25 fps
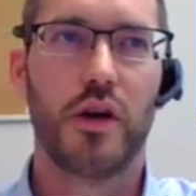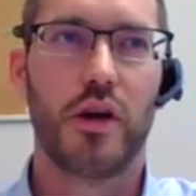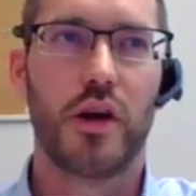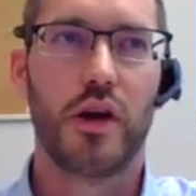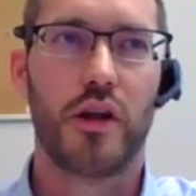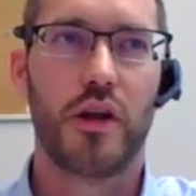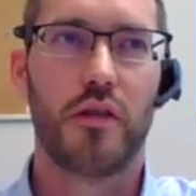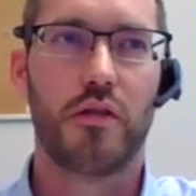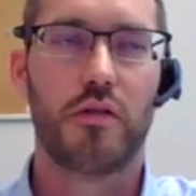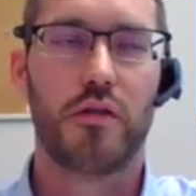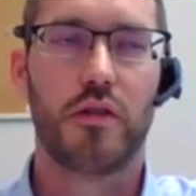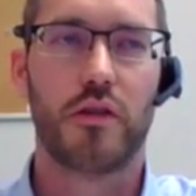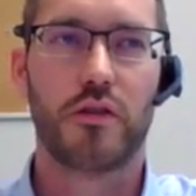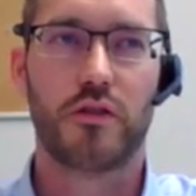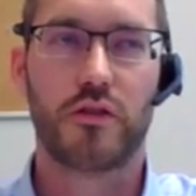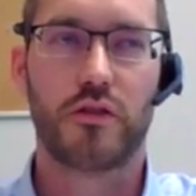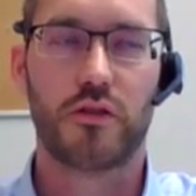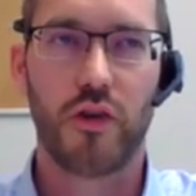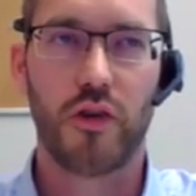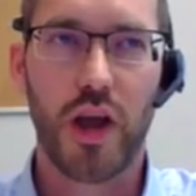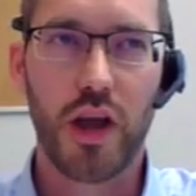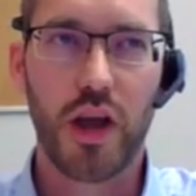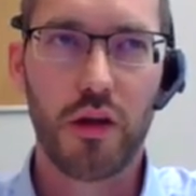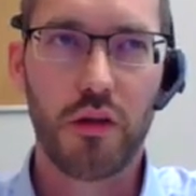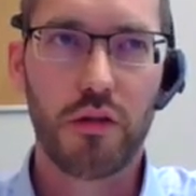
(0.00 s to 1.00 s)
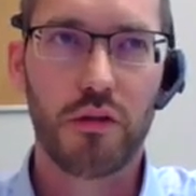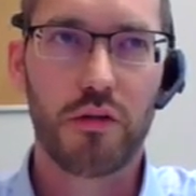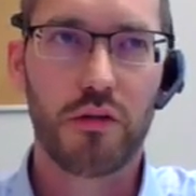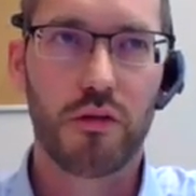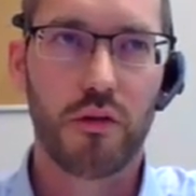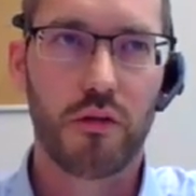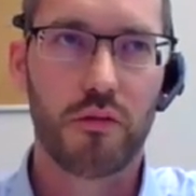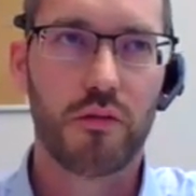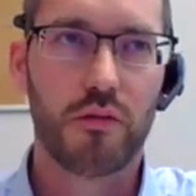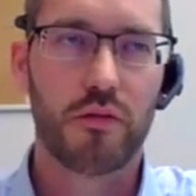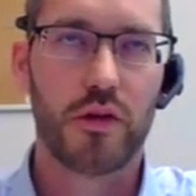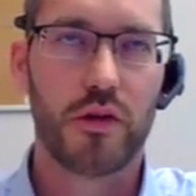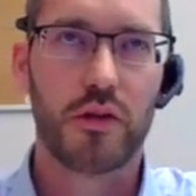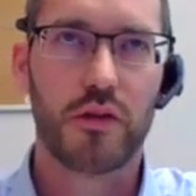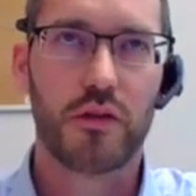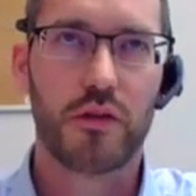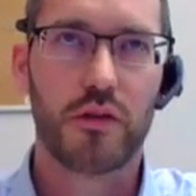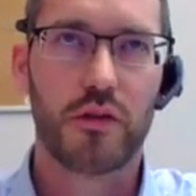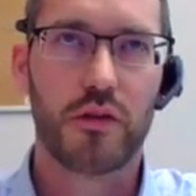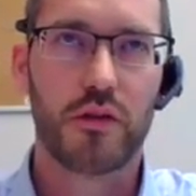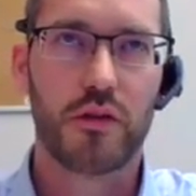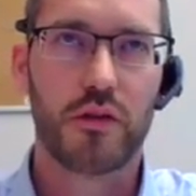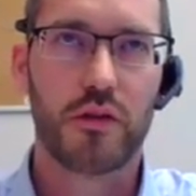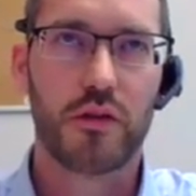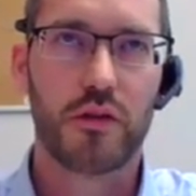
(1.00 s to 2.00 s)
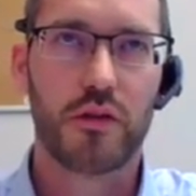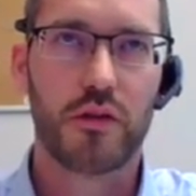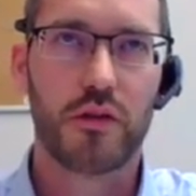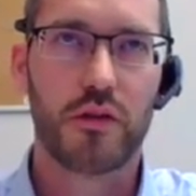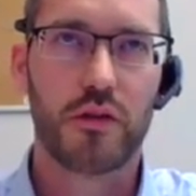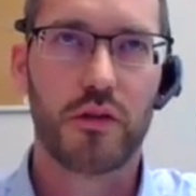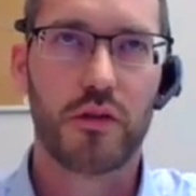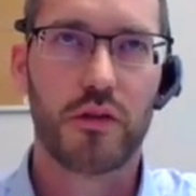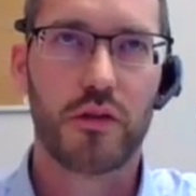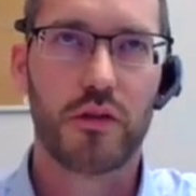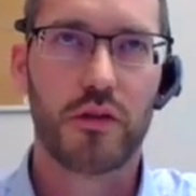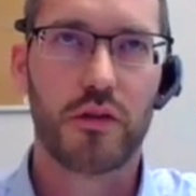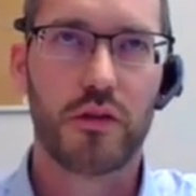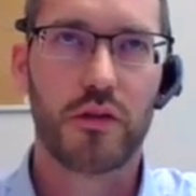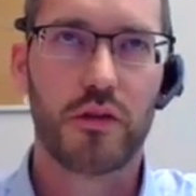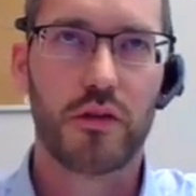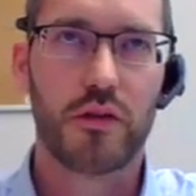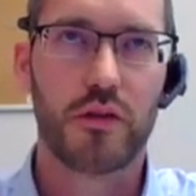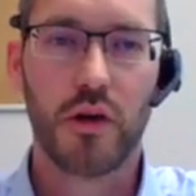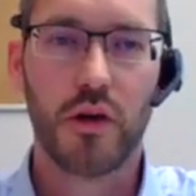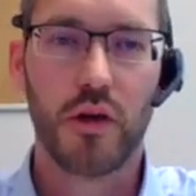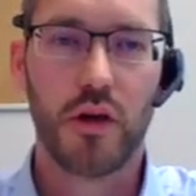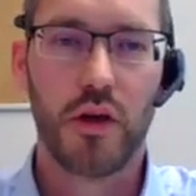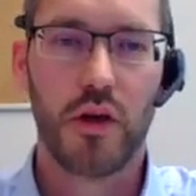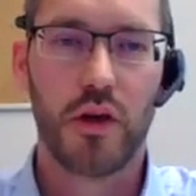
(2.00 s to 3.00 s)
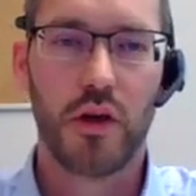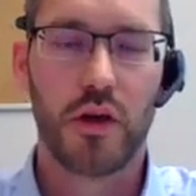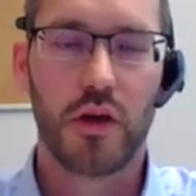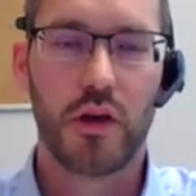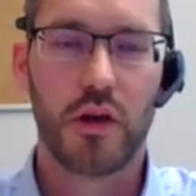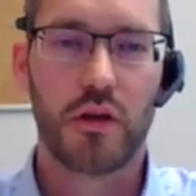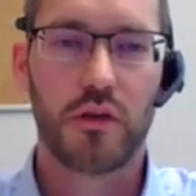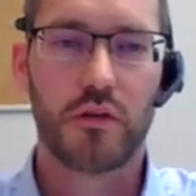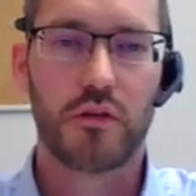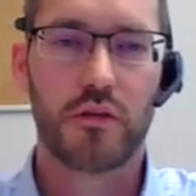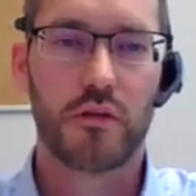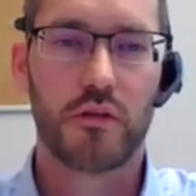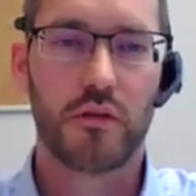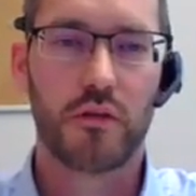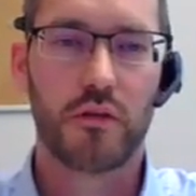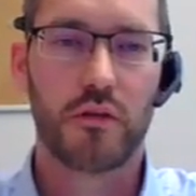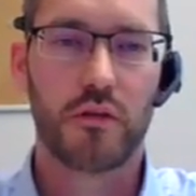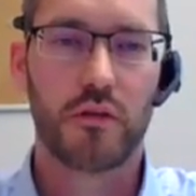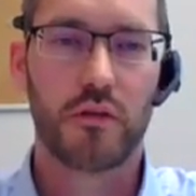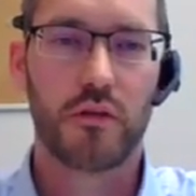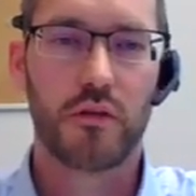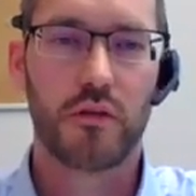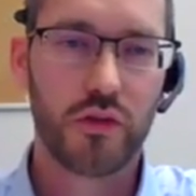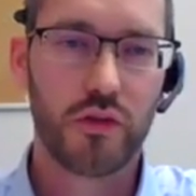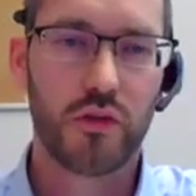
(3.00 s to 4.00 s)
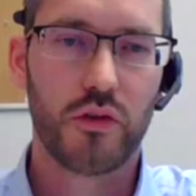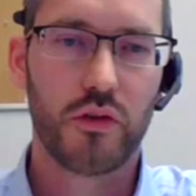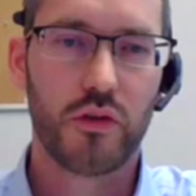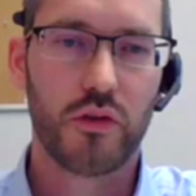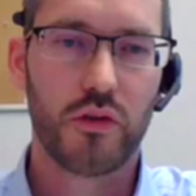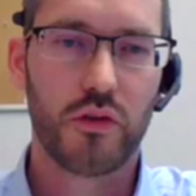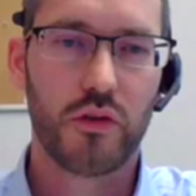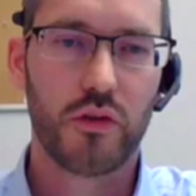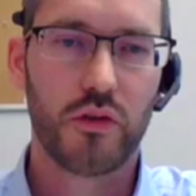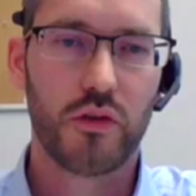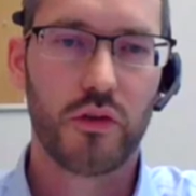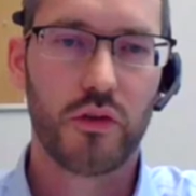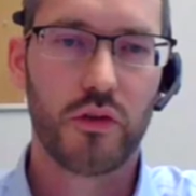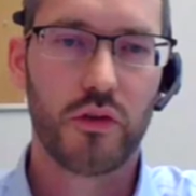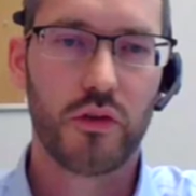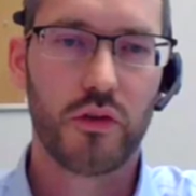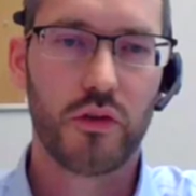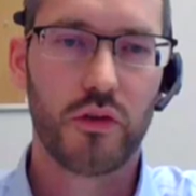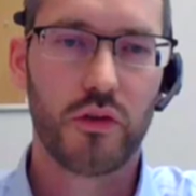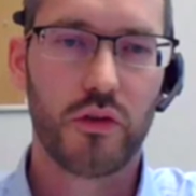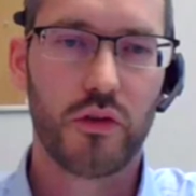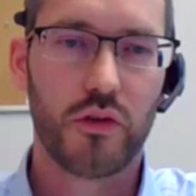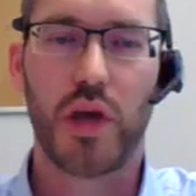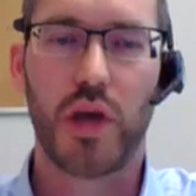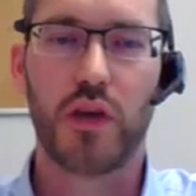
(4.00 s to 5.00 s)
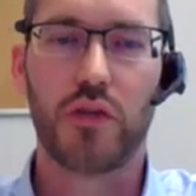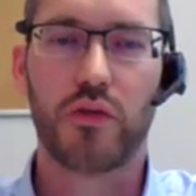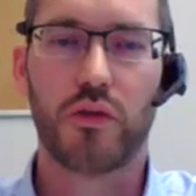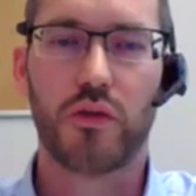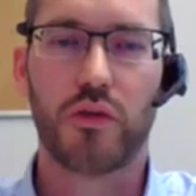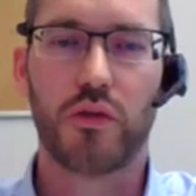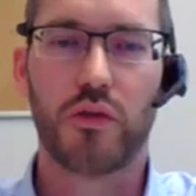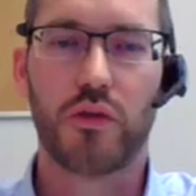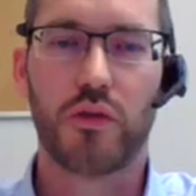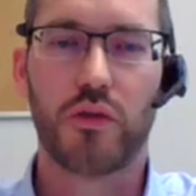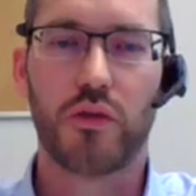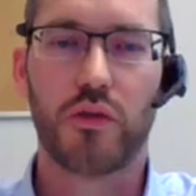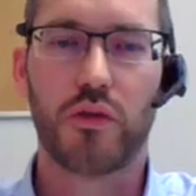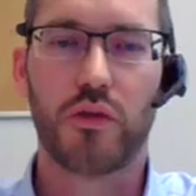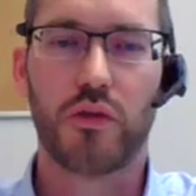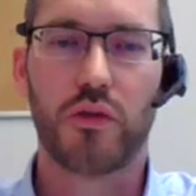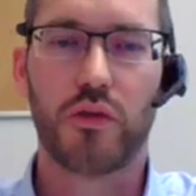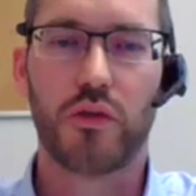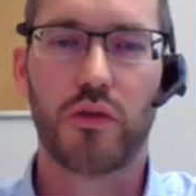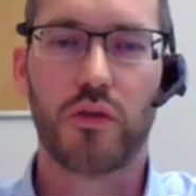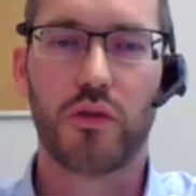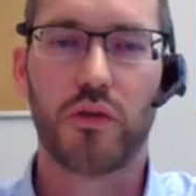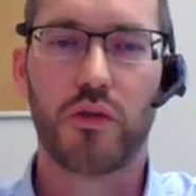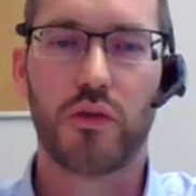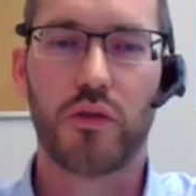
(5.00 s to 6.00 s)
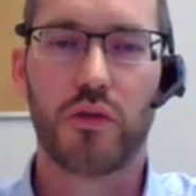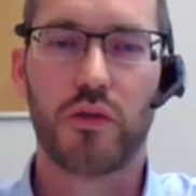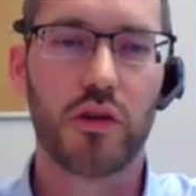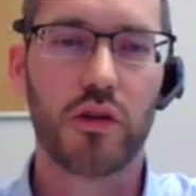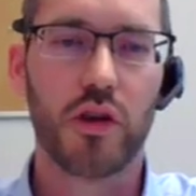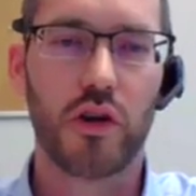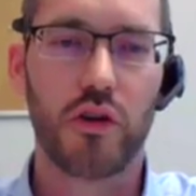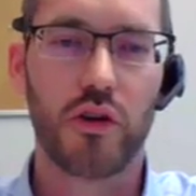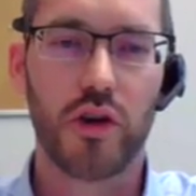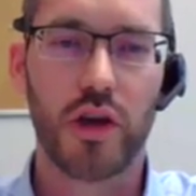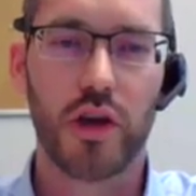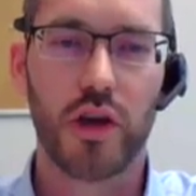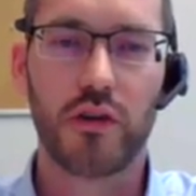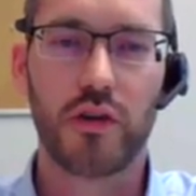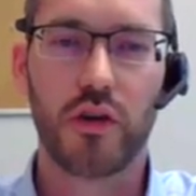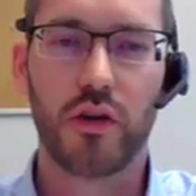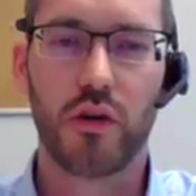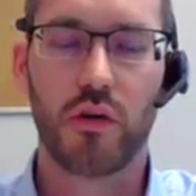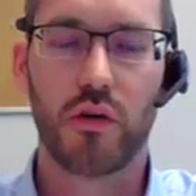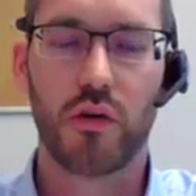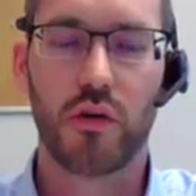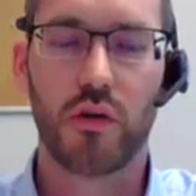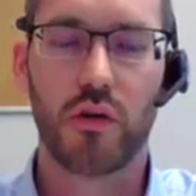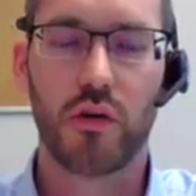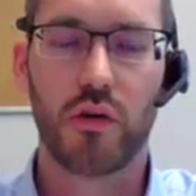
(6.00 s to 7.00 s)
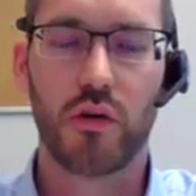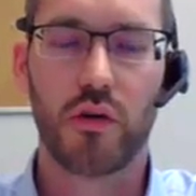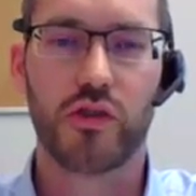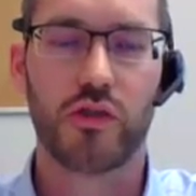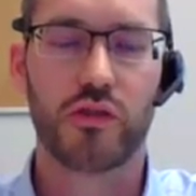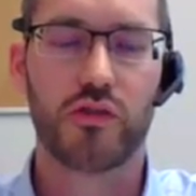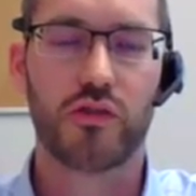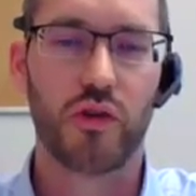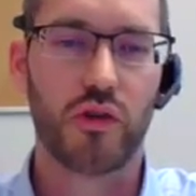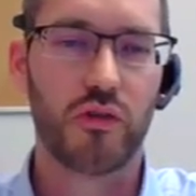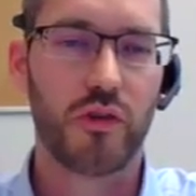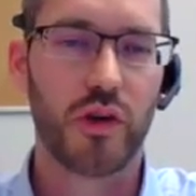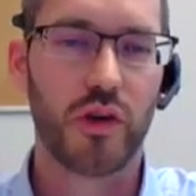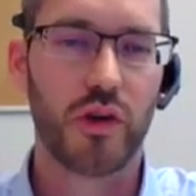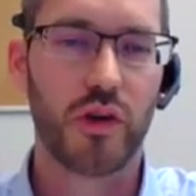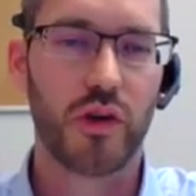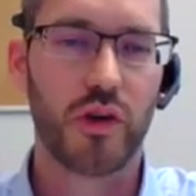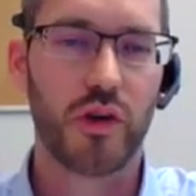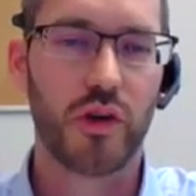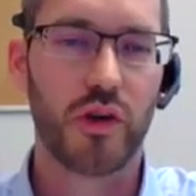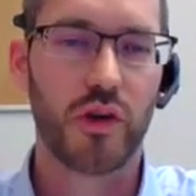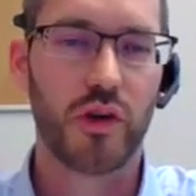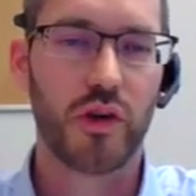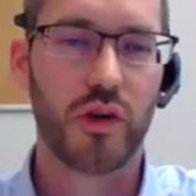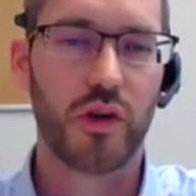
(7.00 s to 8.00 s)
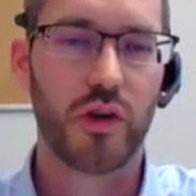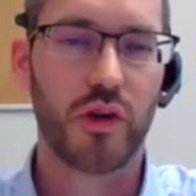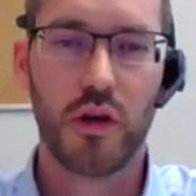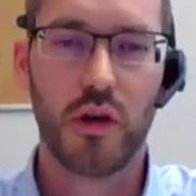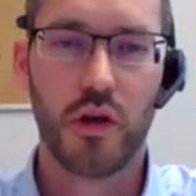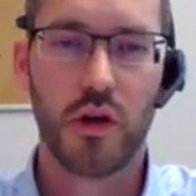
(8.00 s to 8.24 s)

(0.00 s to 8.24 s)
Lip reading: And the strength of this method is, first, it's based on secondary data or national survey data,